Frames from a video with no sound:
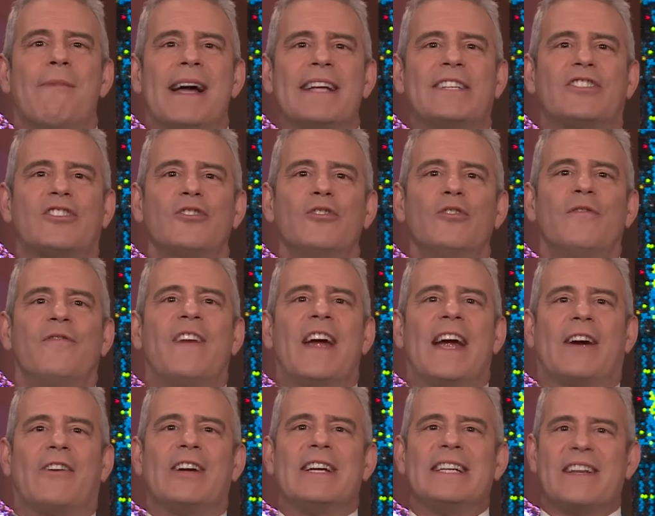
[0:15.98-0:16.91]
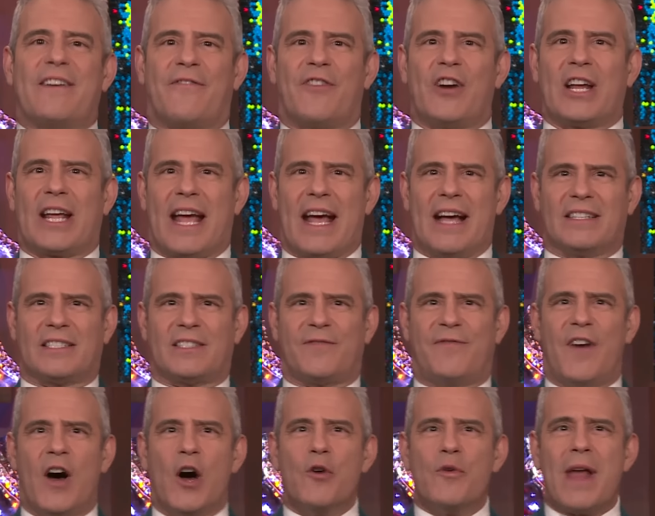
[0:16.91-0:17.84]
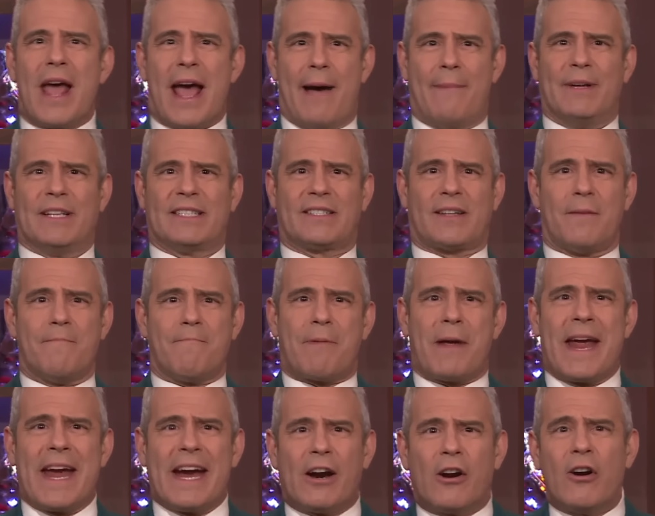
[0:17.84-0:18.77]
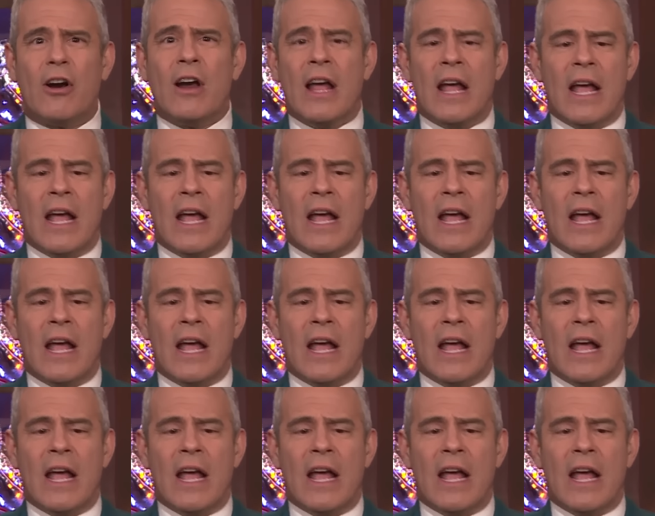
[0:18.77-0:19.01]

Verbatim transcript: my two very different guests' phone habits compare.